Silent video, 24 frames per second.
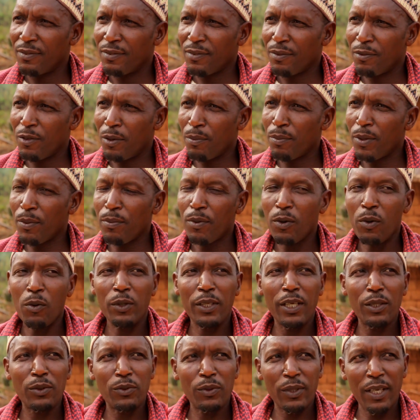the people who
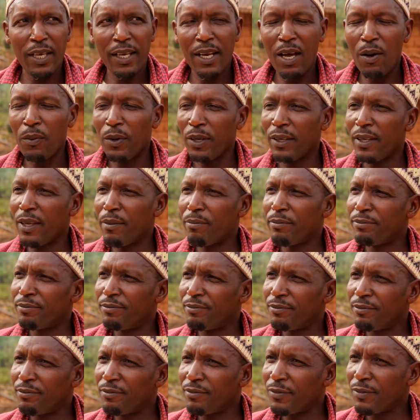deal together with them.
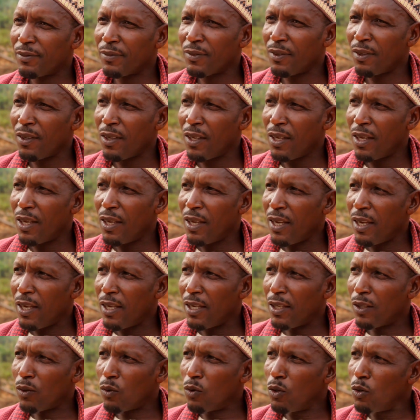
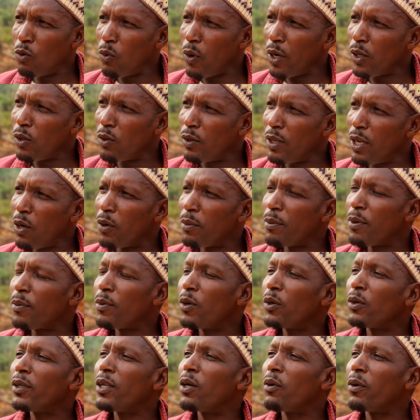The good way you deal with people,
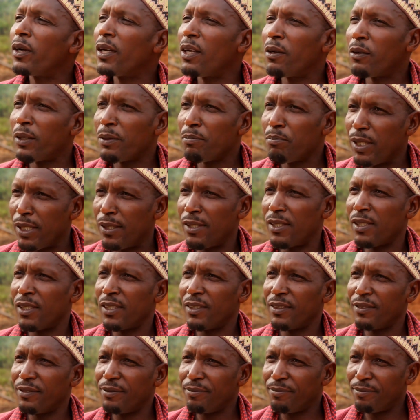you deal with them in peace.
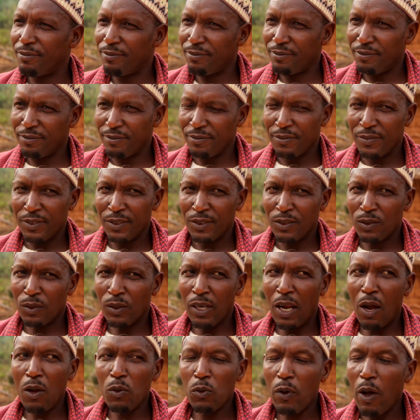So
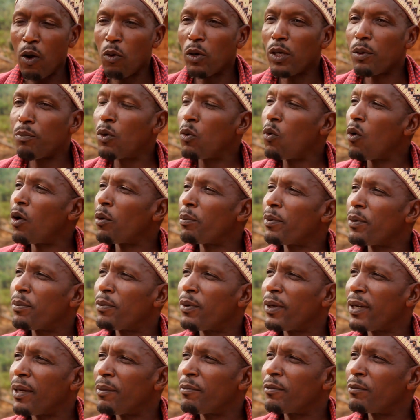that's why we pull with people
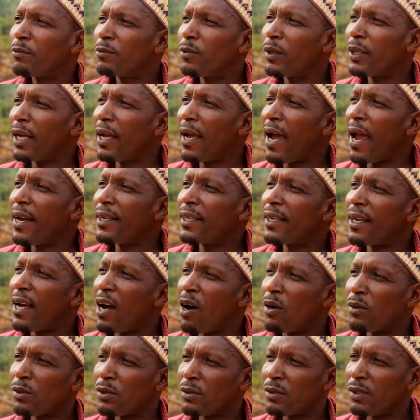them, but they guide the
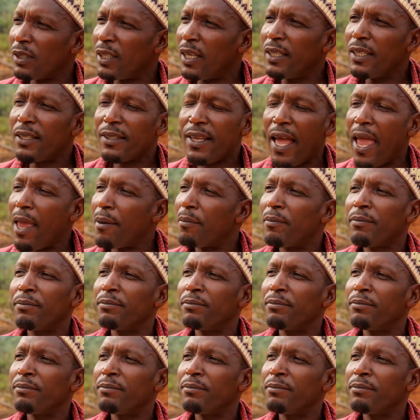cows anytime,